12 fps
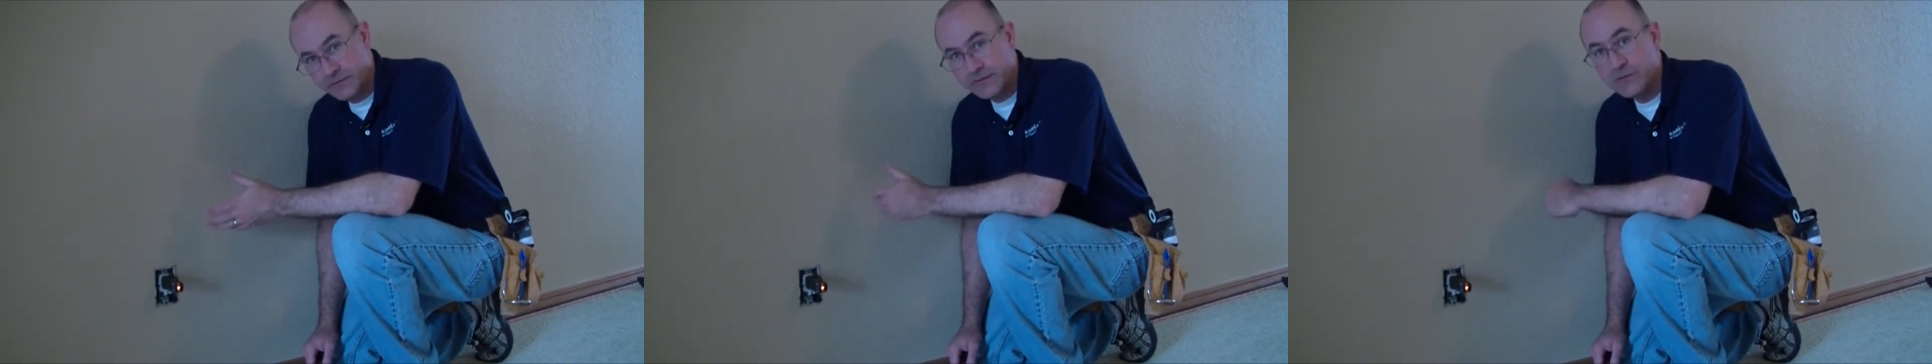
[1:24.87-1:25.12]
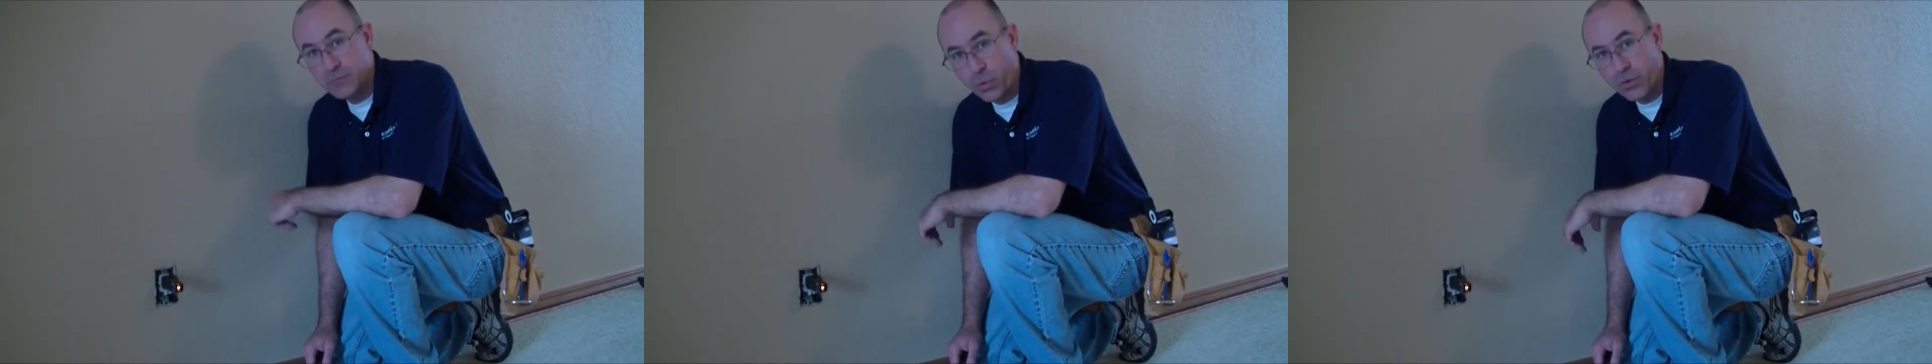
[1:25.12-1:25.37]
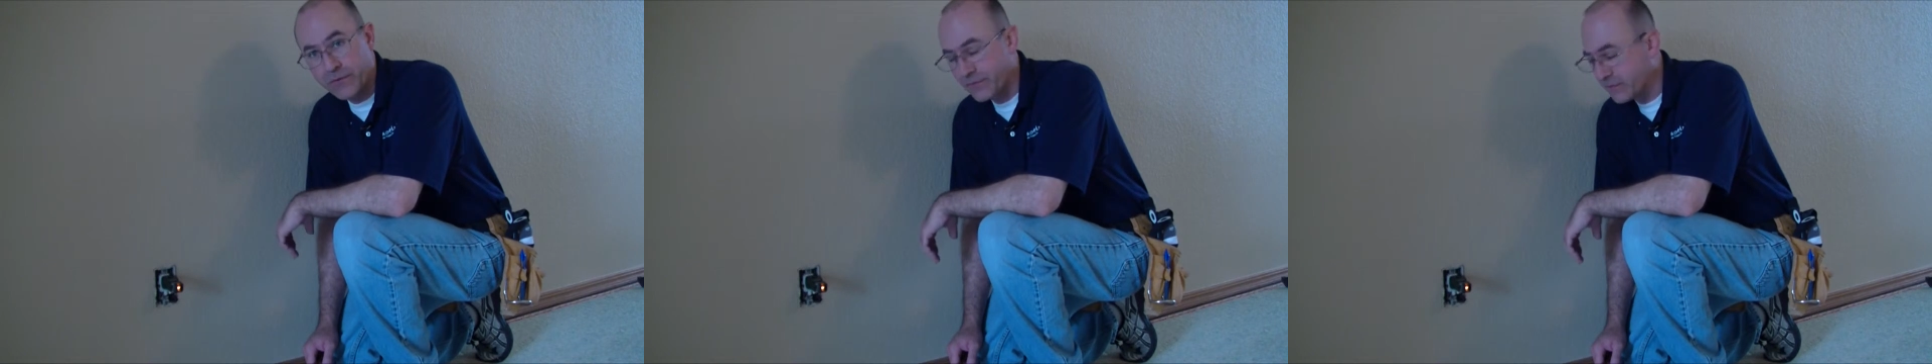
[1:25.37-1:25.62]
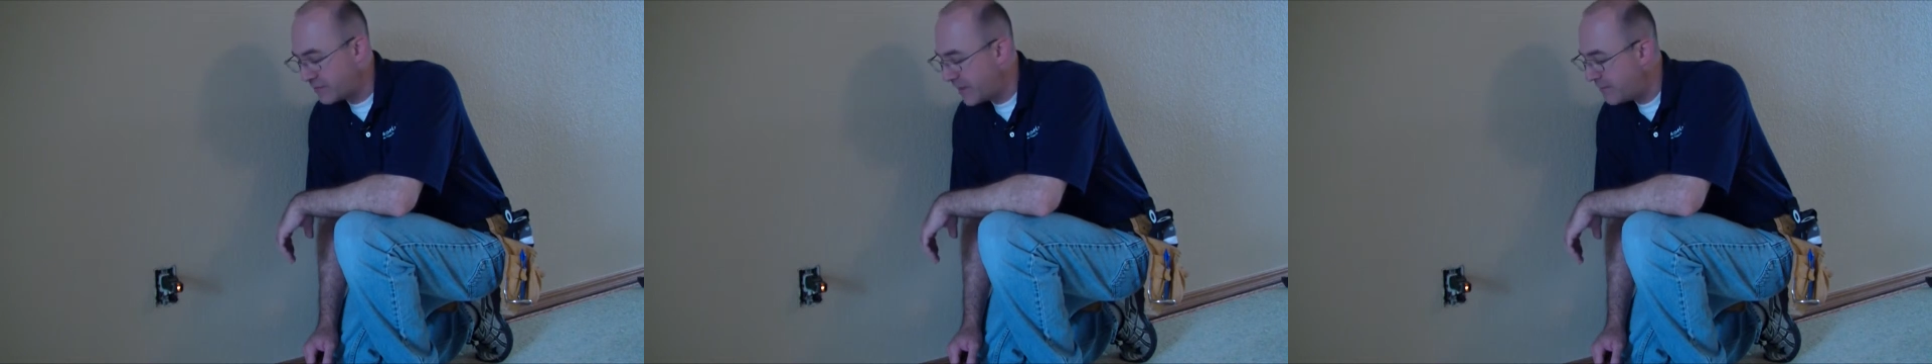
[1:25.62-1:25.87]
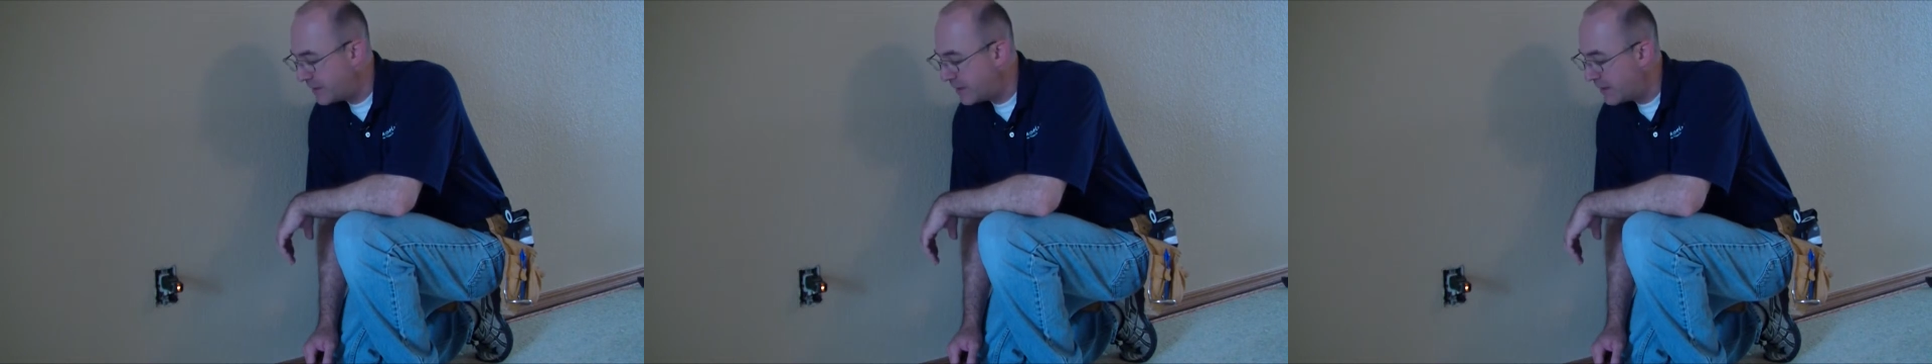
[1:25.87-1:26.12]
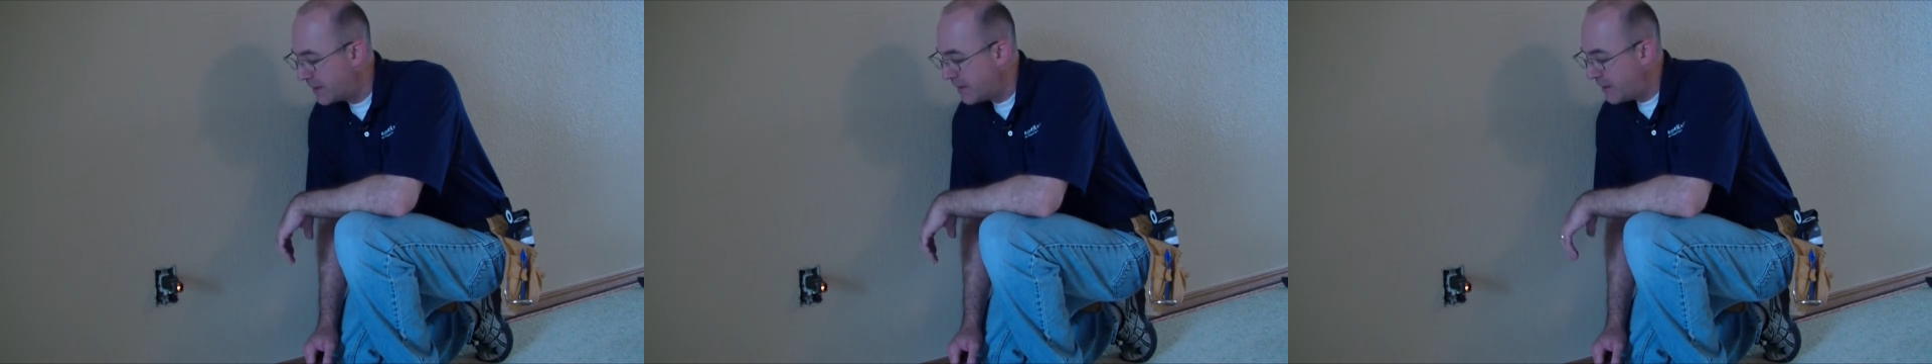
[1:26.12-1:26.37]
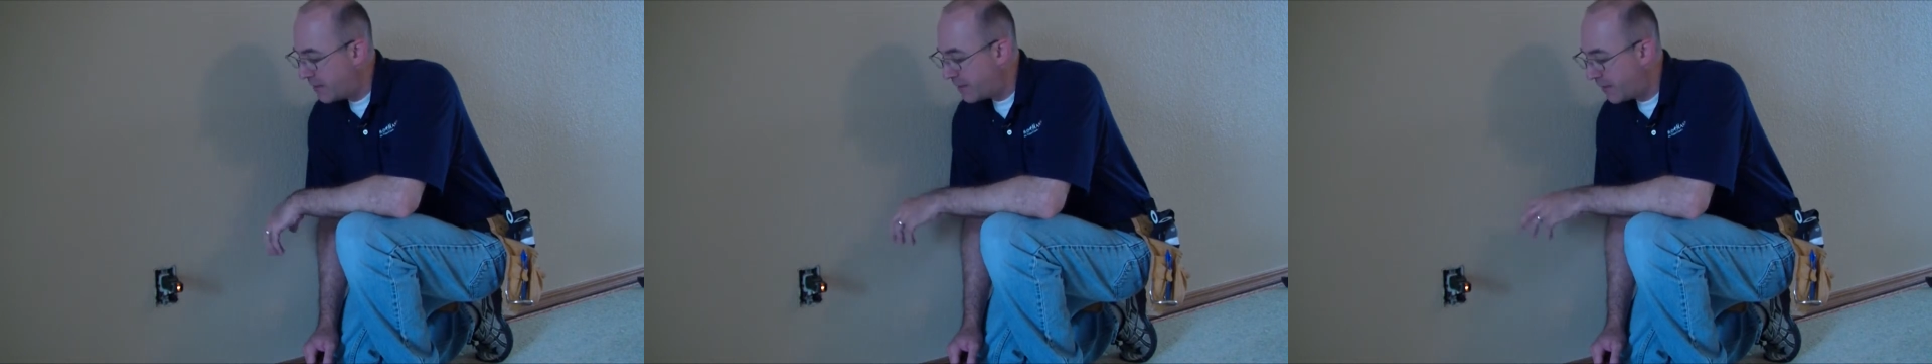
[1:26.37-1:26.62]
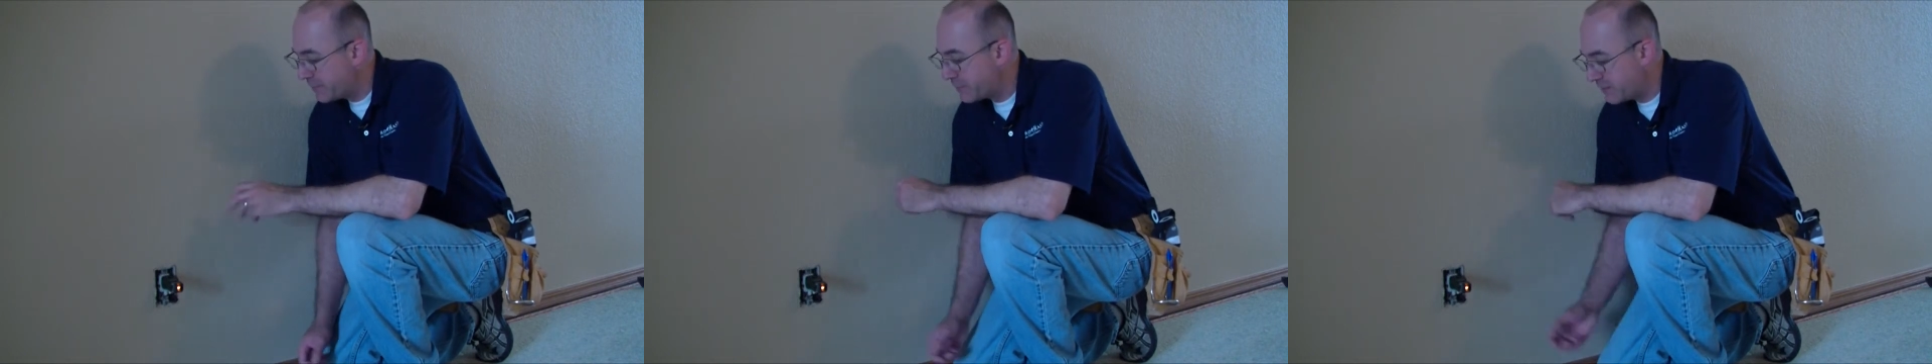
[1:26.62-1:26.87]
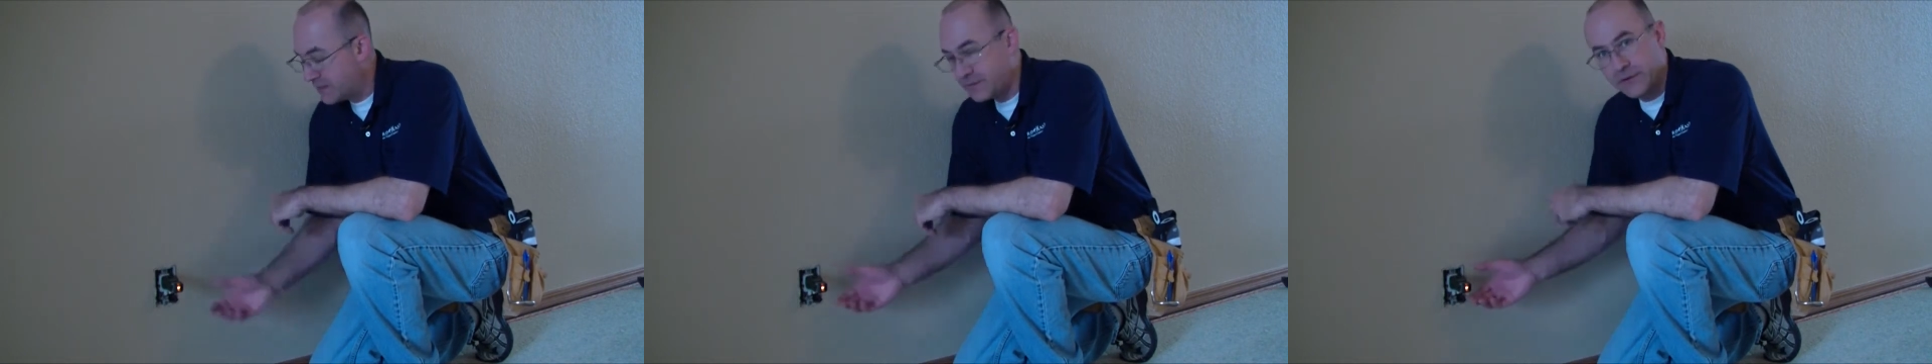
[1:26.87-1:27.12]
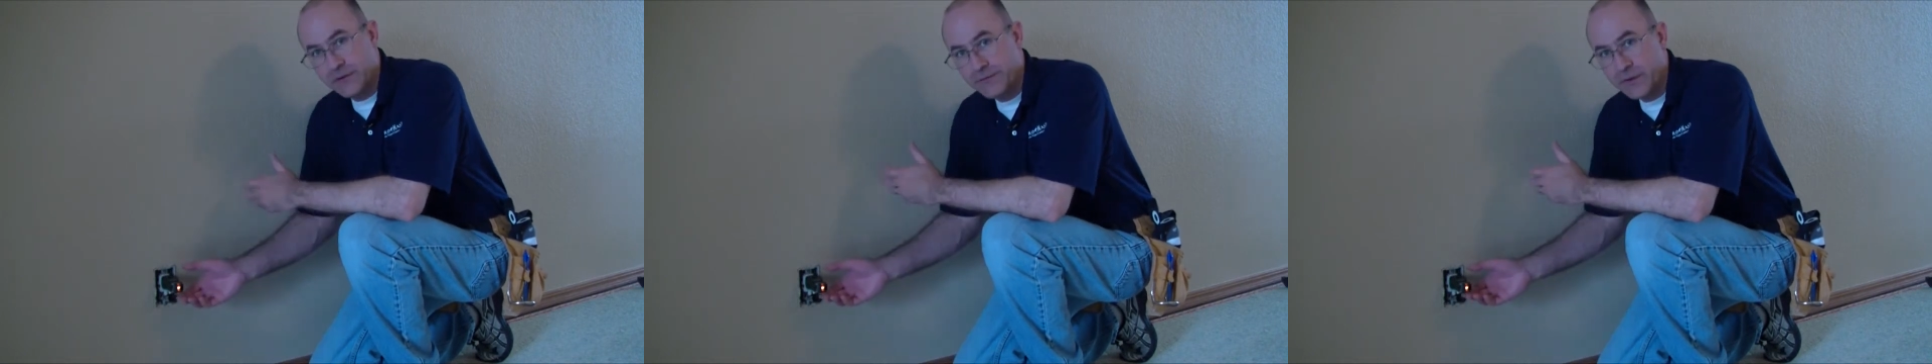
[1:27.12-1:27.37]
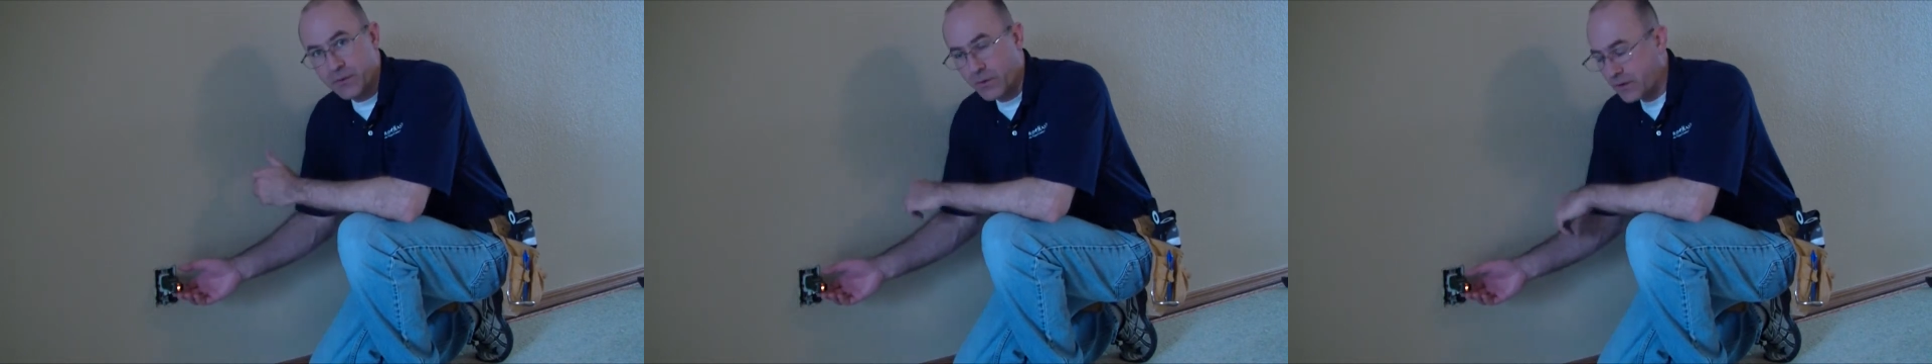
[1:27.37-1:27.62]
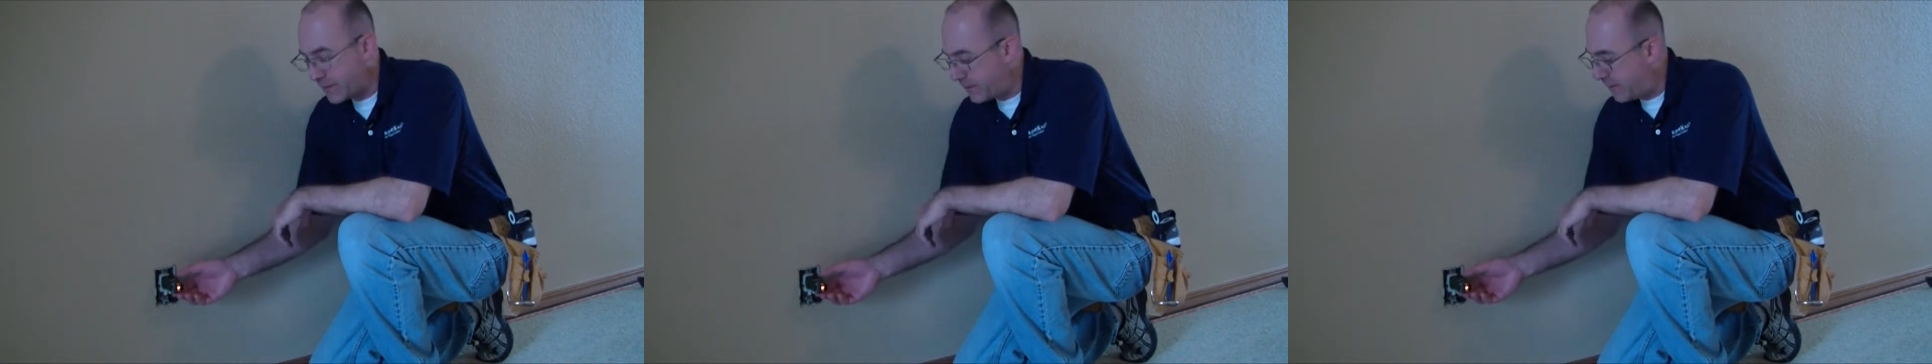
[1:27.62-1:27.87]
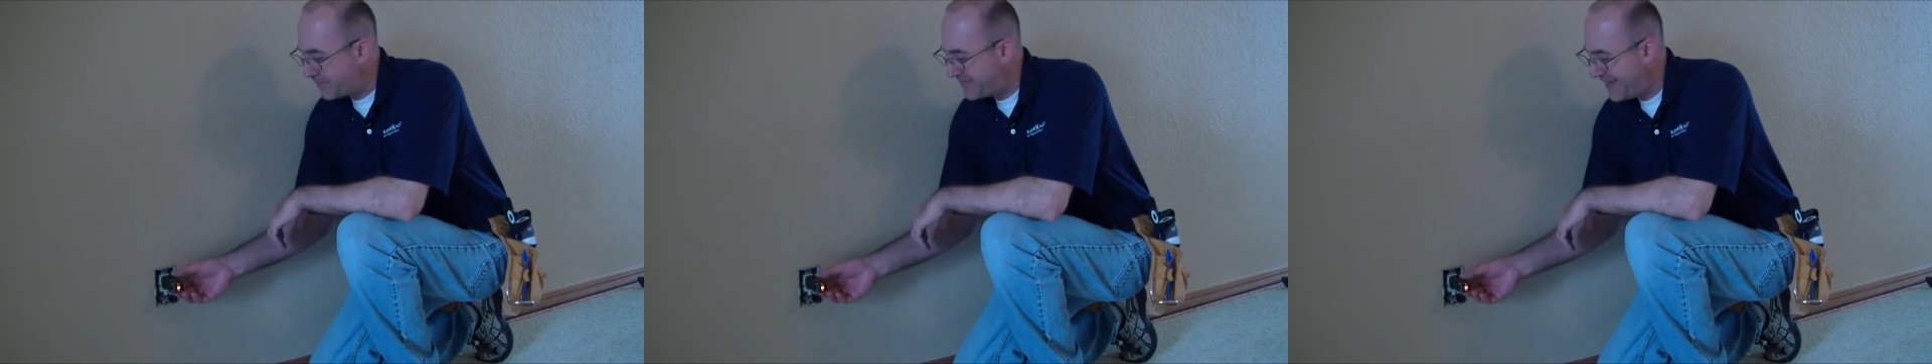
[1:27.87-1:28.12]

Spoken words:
so that's important for safety, but also let you know if they work at all.